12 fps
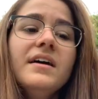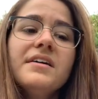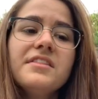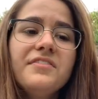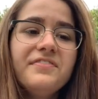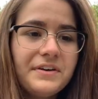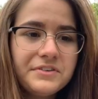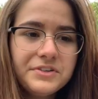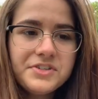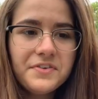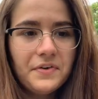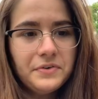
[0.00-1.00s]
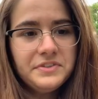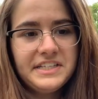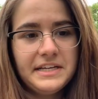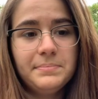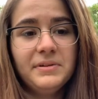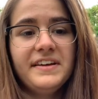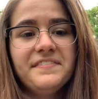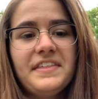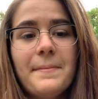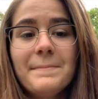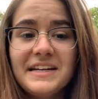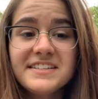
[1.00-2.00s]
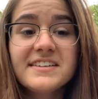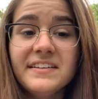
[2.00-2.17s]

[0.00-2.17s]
The founders of OT believed that mental